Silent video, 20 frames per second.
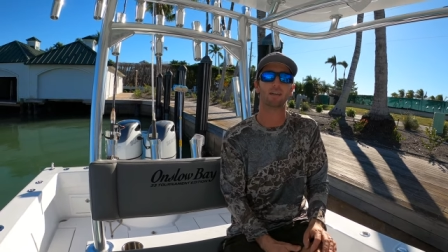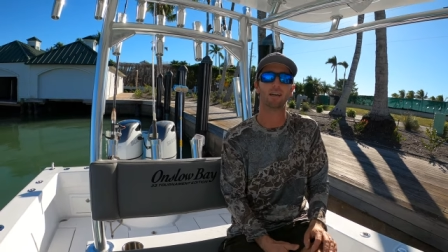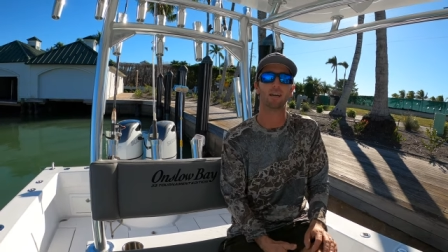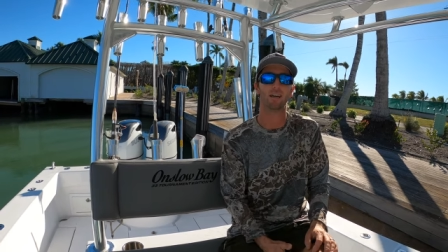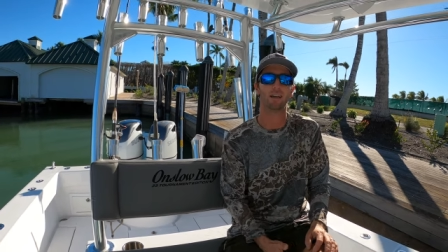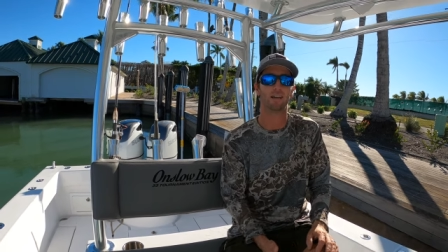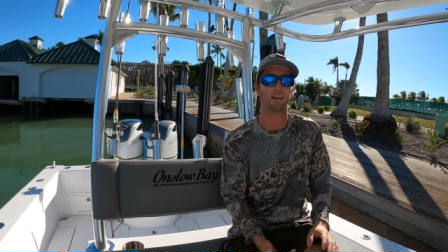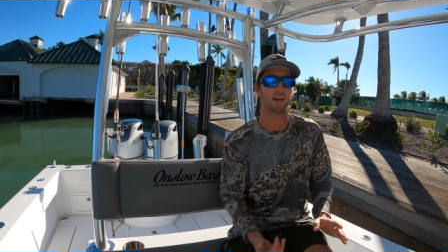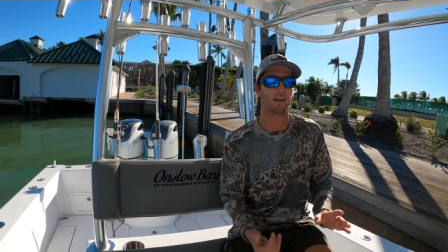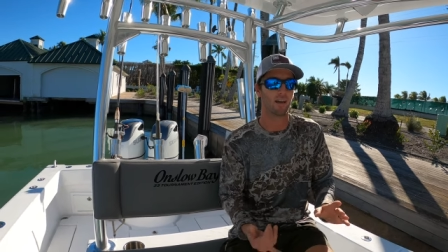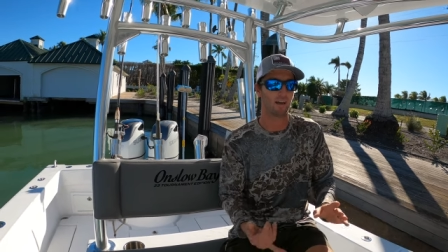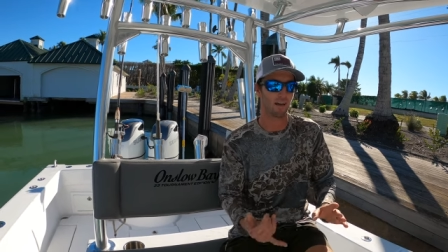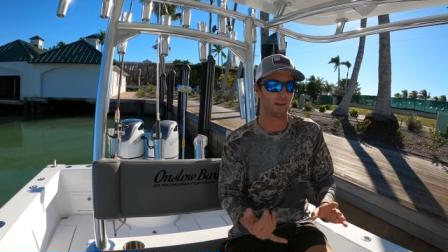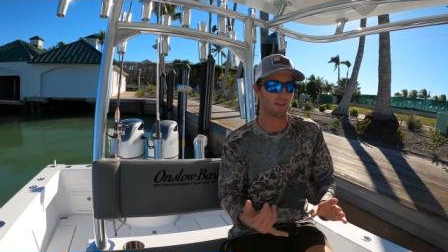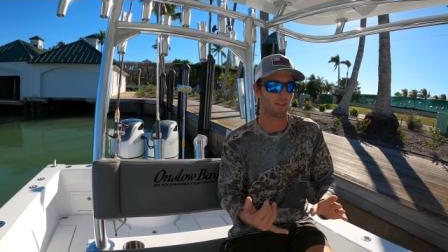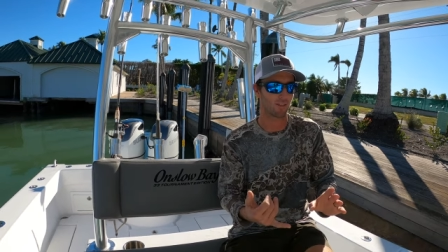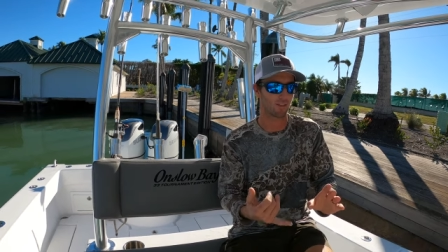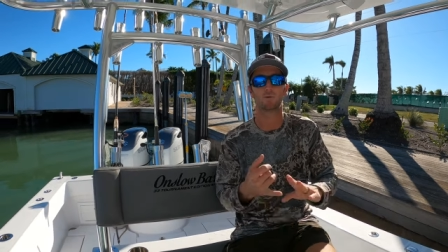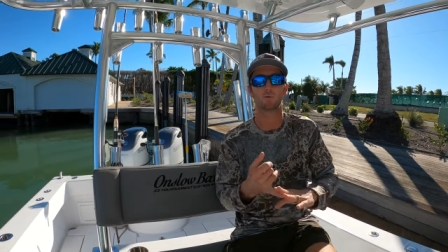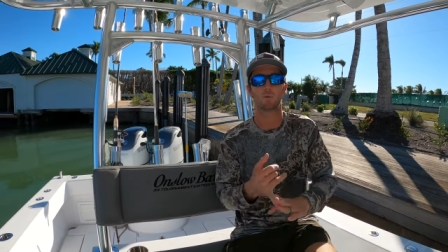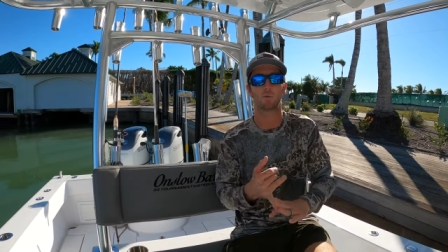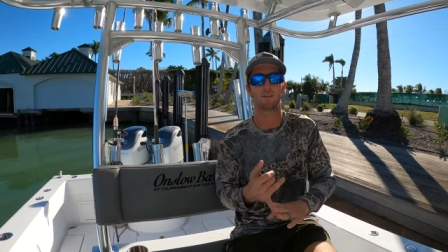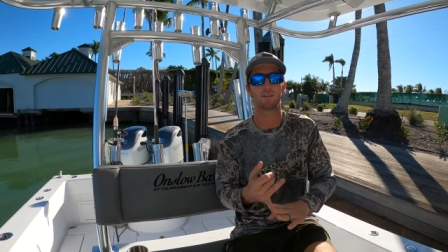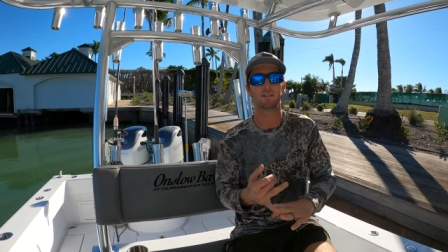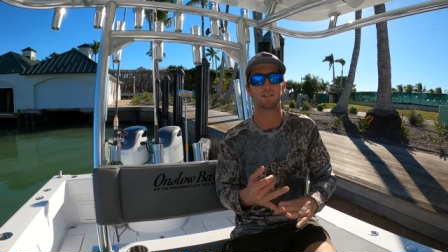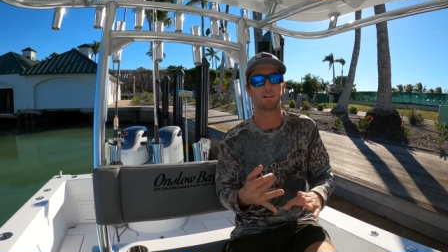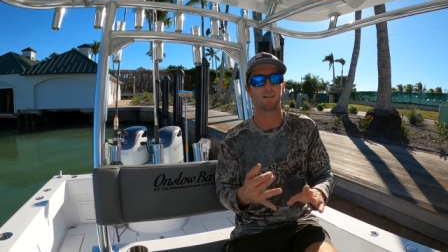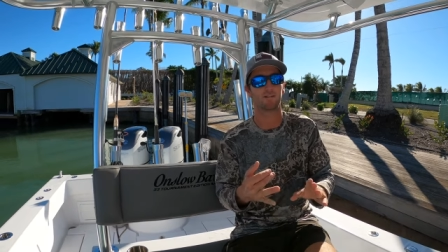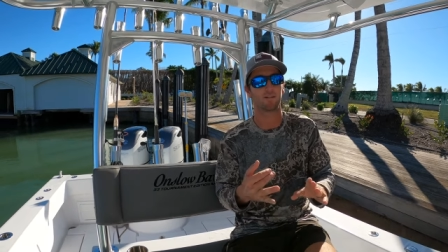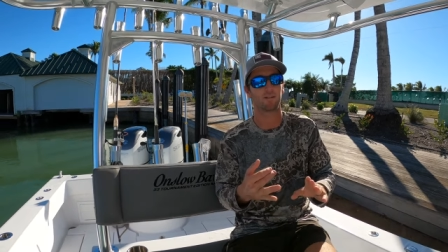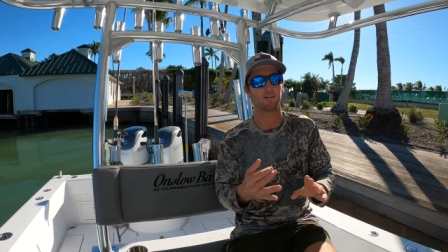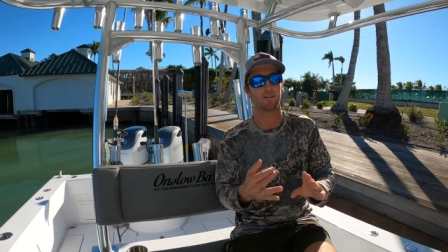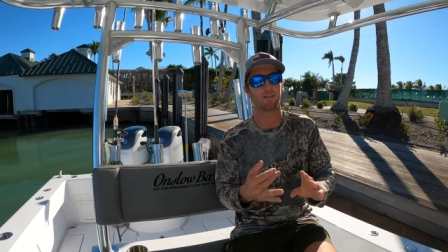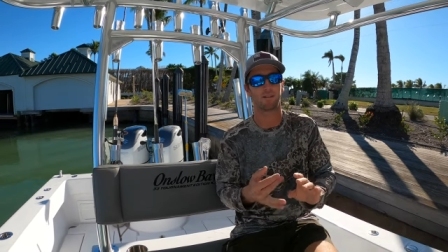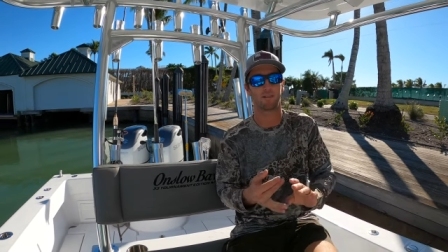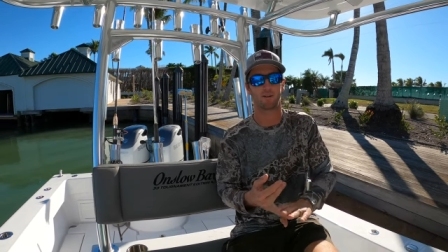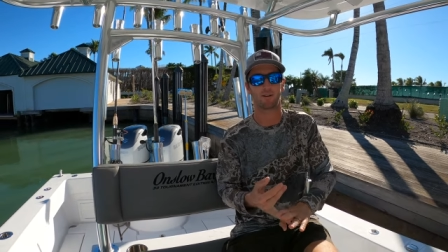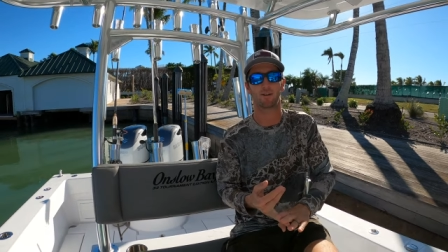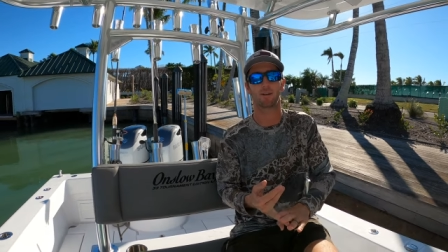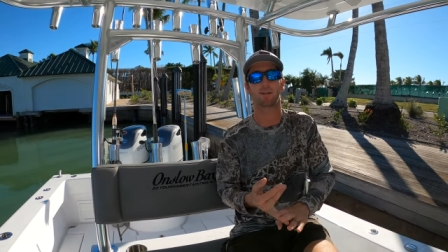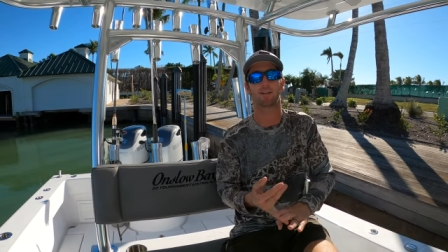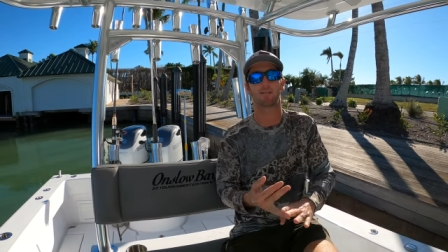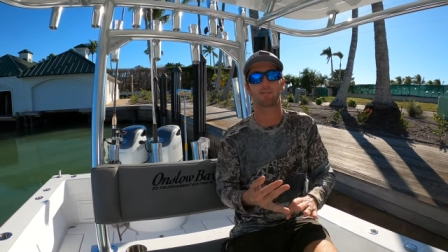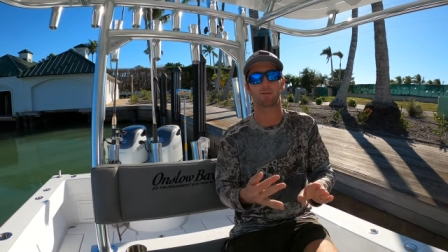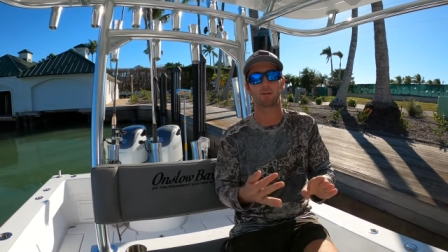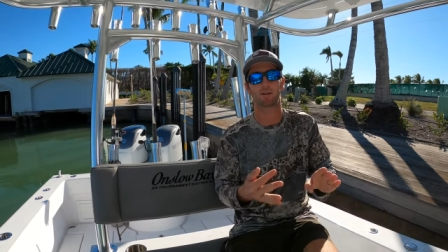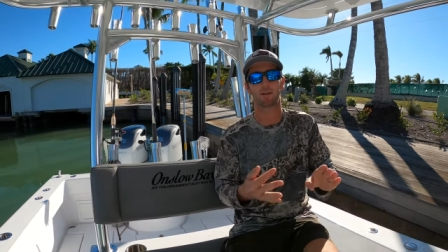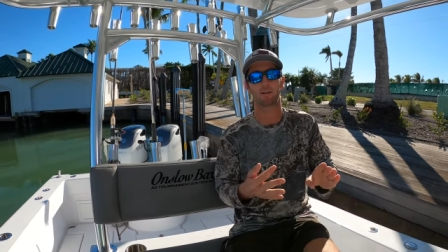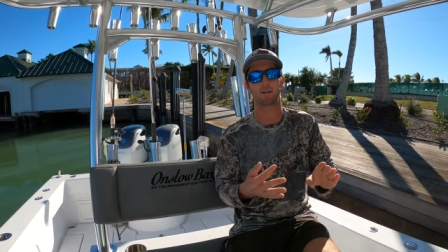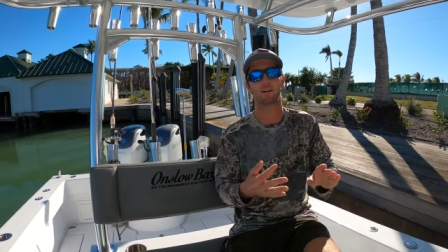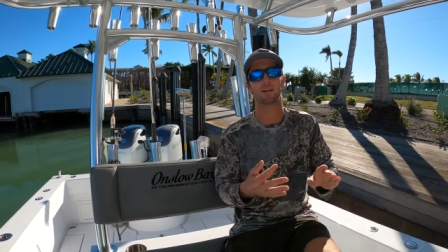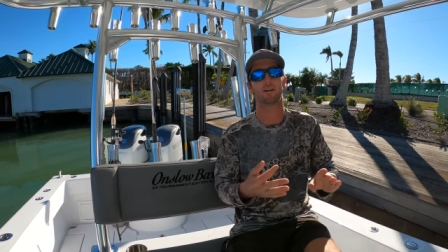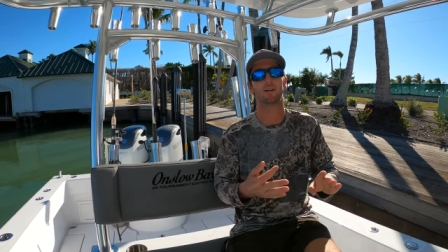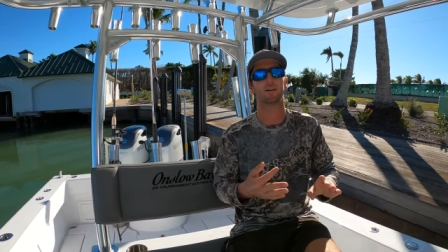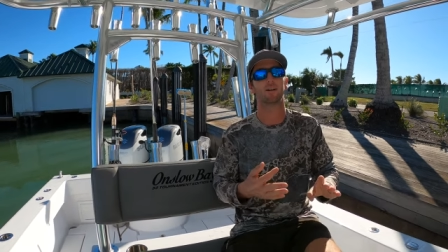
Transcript: in a 27, 33,